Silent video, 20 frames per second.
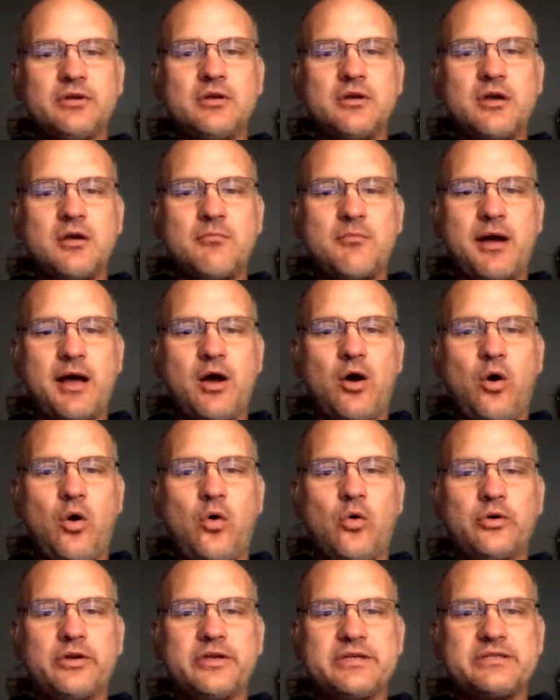My
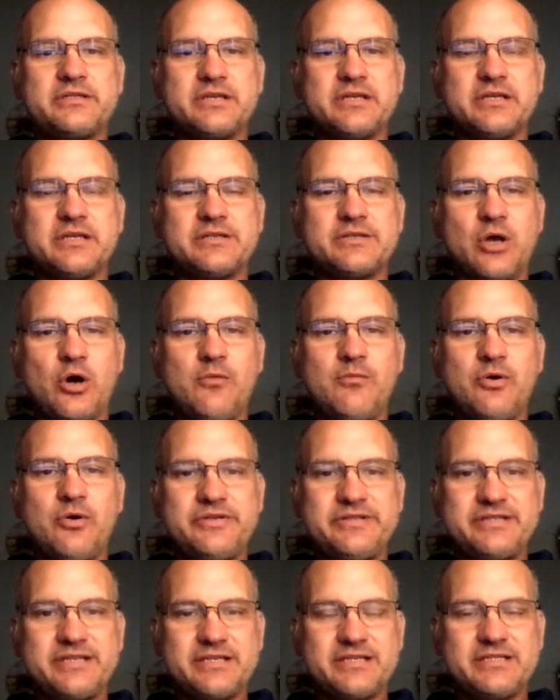oldest is almost
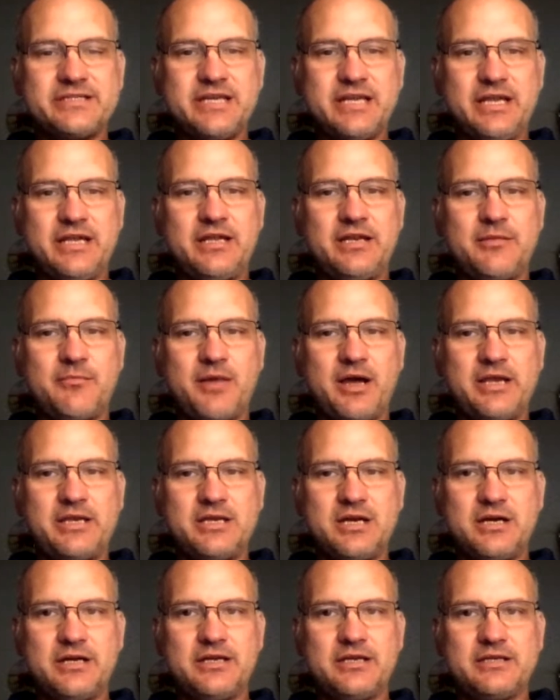16, and my
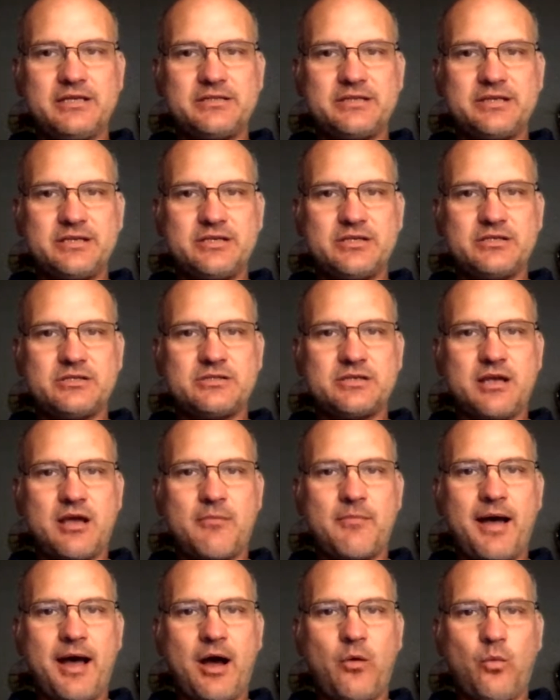youngest is
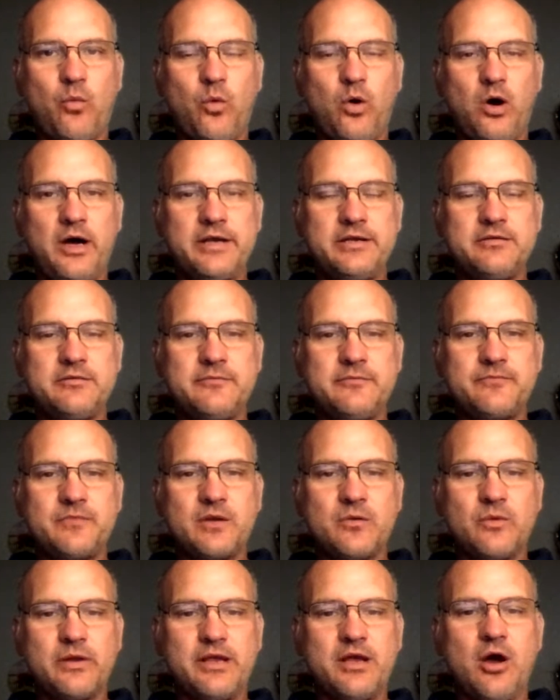about 1.
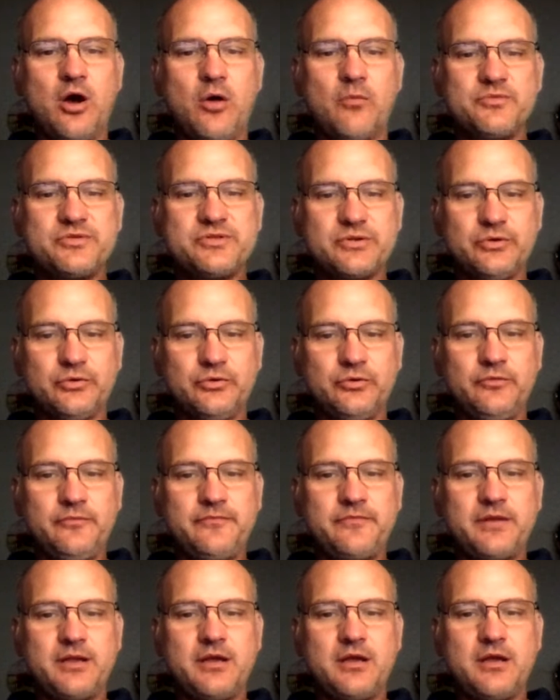We homeschool.
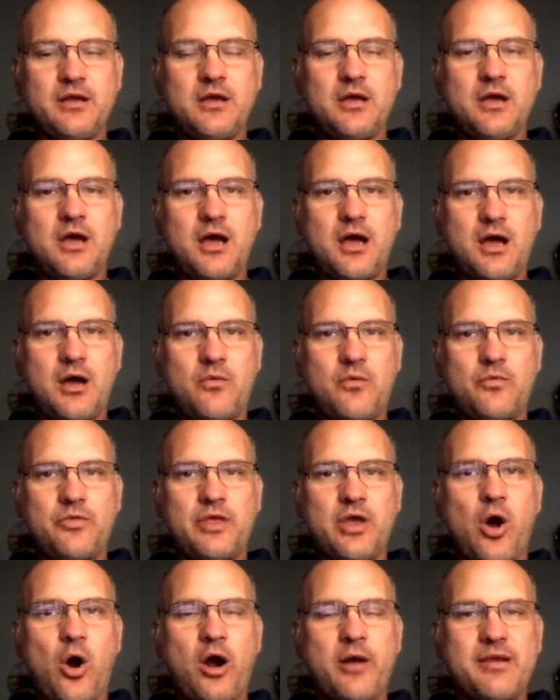The
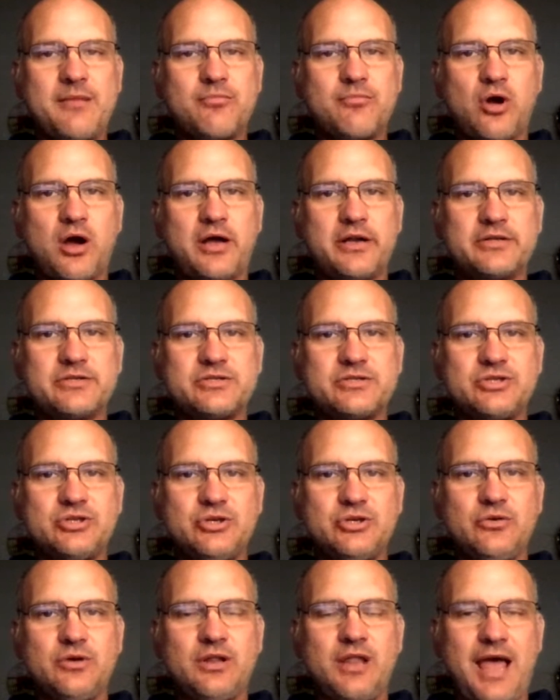Army brought us
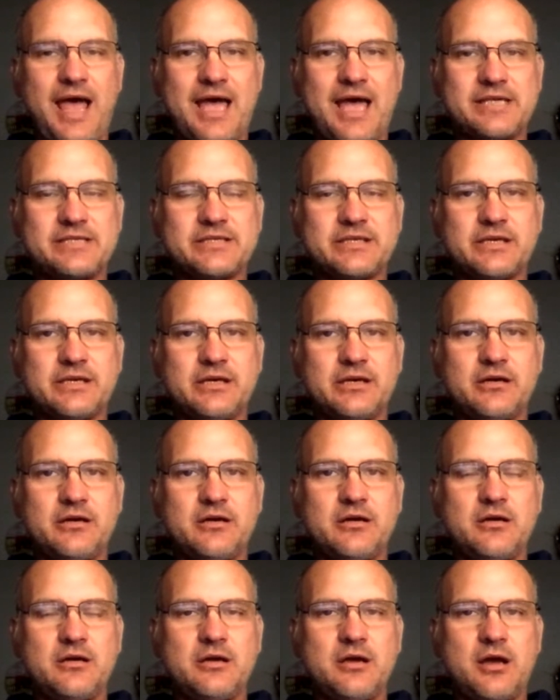to Alaska
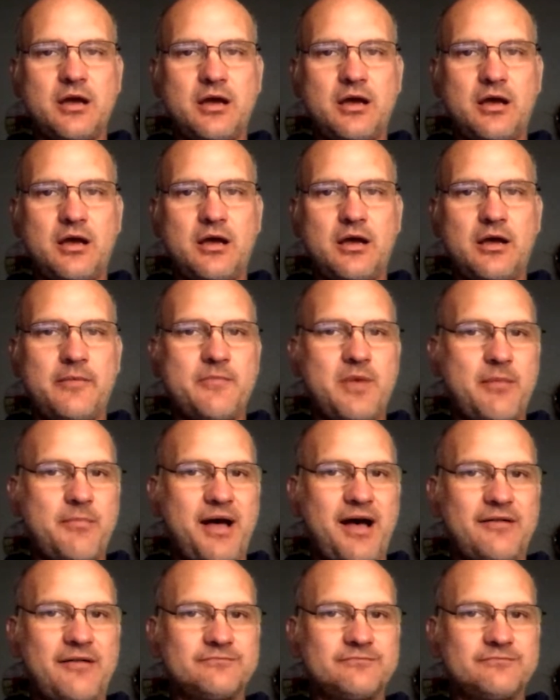about